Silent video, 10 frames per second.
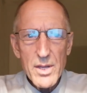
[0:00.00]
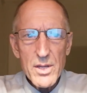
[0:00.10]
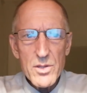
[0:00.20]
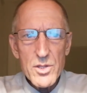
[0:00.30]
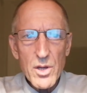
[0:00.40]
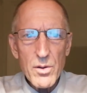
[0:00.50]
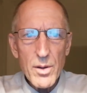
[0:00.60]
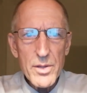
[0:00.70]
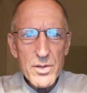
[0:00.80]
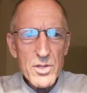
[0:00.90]
So, I
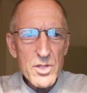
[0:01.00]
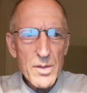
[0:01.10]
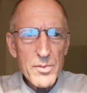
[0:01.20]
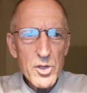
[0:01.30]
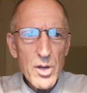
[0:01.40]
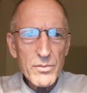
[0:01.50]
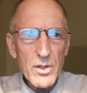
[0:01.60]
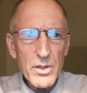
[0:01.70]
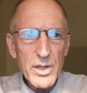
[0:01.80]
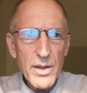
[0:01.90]
mean, this is something you have
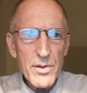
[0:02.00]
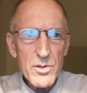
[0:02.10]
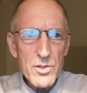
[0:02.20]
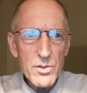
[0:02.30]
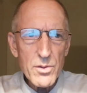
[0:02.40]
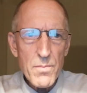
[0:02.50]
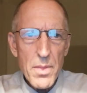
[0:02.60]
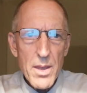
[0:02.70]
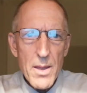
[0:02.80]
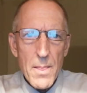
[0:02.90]
to look at there too.
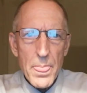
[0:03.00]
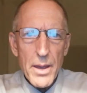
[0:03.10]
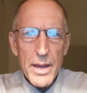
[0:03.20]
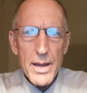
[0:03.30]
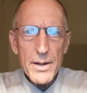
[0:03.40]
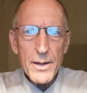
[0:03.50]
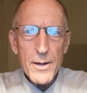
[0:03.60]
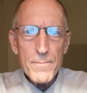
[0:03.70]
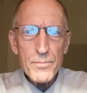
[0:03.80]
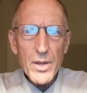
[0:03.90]
And
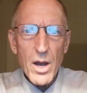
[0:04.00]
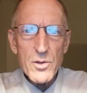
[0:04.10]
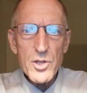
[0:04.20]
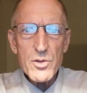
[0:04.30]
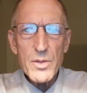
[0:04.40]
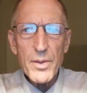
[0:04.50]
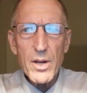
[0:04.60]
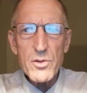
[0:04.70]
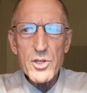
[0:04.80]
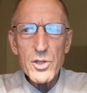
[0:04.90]
also something
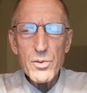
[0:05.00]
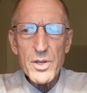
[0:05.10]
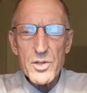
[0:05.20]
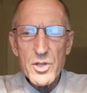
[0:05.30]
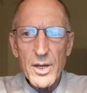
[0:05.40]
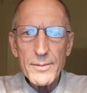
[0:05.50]
else too is